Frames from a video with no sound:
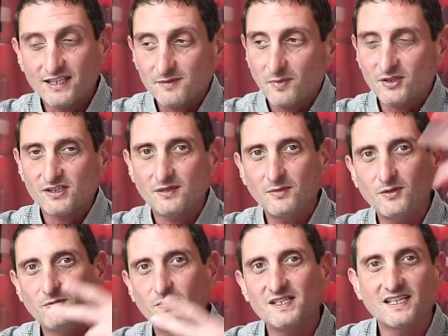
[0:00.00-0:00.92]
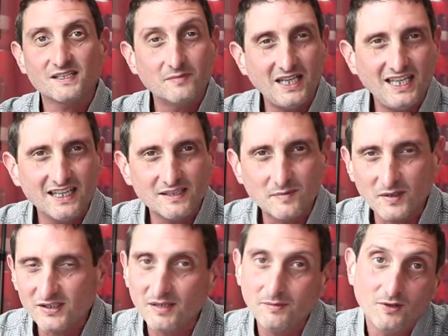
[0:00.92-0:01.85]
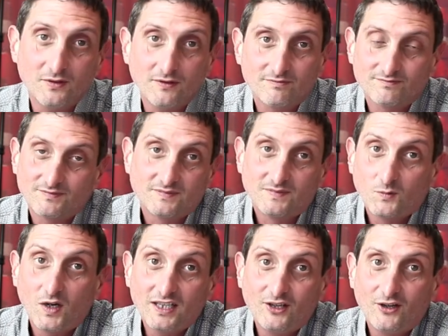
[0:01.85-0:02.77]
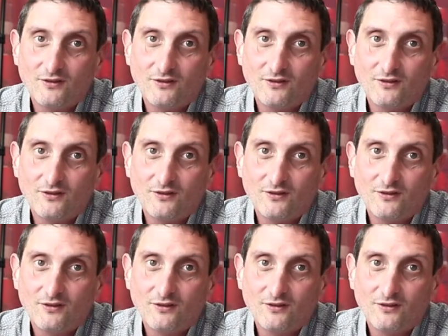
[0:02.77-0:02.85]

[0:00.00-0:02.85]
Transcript: as possible with as many as possible wine